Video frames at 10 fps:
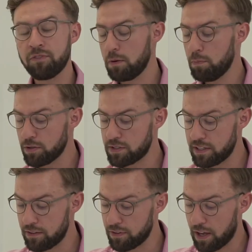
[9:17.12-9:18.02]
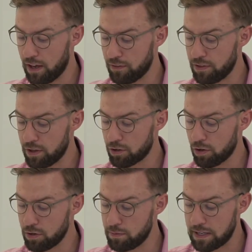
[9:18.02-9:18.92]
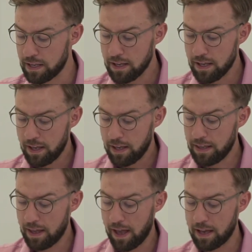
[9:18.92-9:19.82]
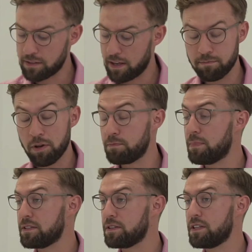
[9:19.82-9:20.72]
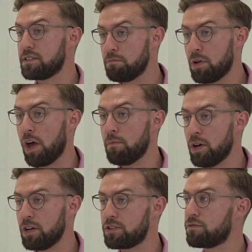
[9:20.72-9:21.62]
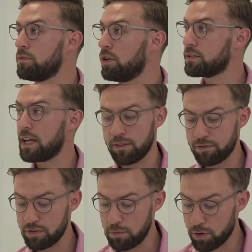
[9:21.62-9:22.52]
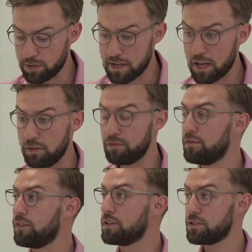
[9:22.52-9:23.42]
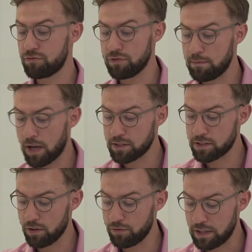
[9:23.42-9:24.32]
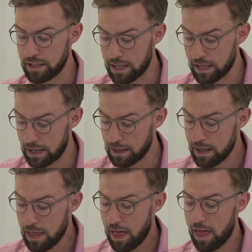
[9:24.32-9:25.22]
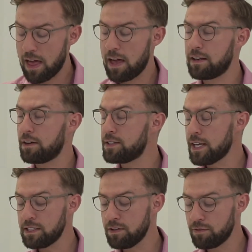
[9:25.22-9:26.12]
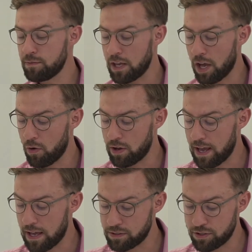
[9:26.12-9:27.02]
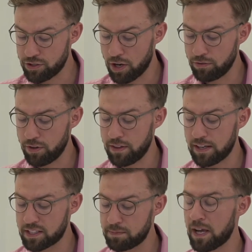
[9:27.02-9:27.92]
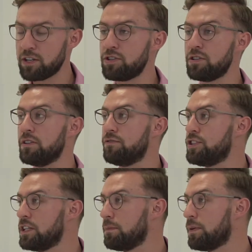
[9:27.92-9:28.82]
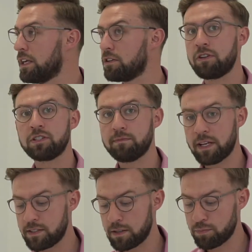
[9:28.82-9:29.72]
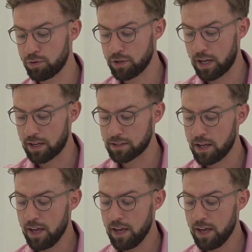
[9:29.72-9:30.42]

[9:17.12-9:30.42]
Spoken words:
very positive for the economy here as most businesses emerged from lockdown 3.0 for the first 3 months of the year. Now, data from the ONS has showed that the expansion of GDP, gross domestic product,